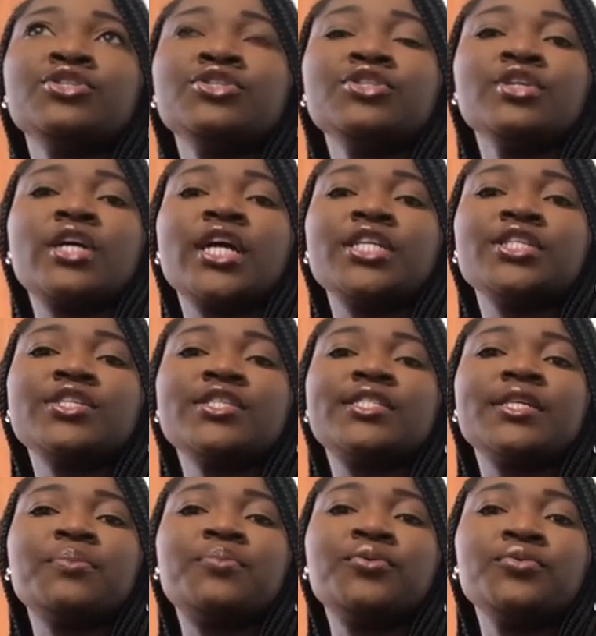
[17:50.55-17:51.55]
you can use
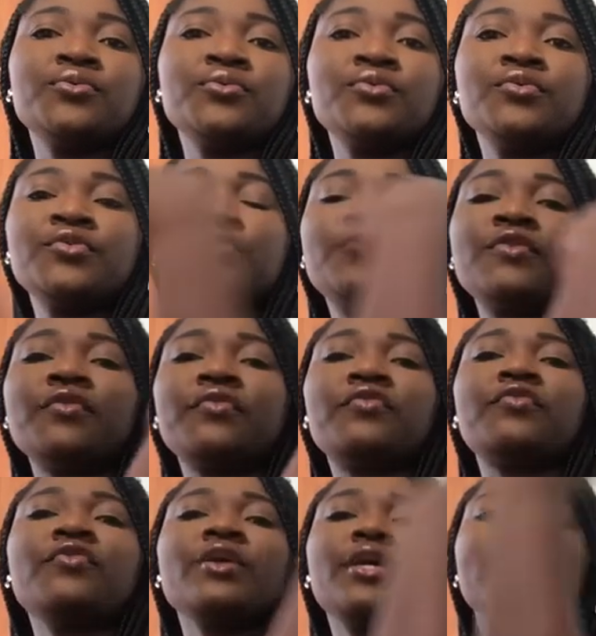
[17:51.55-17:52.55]
the pool for
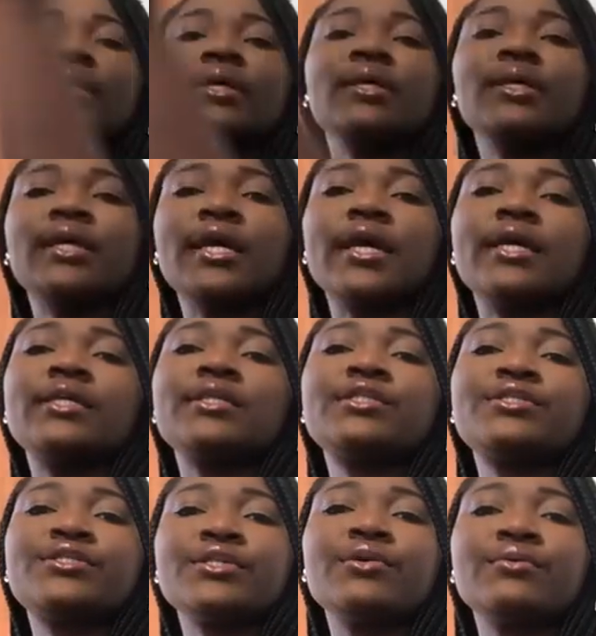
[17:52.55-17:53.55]
free.
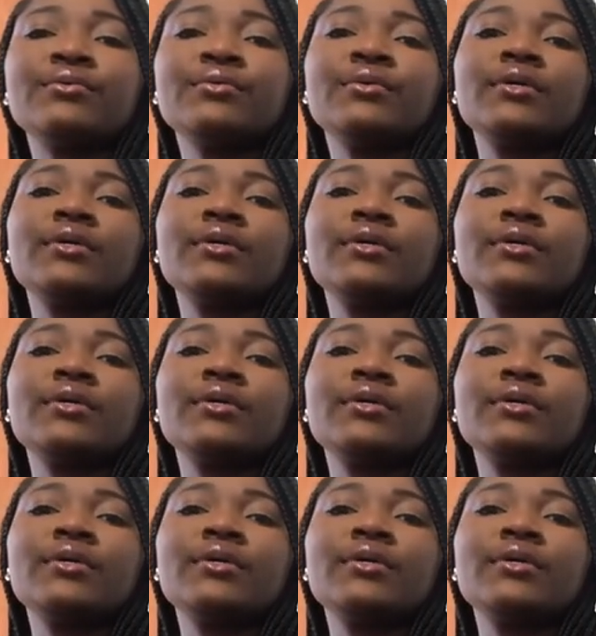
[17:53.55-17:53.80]
Yes. So.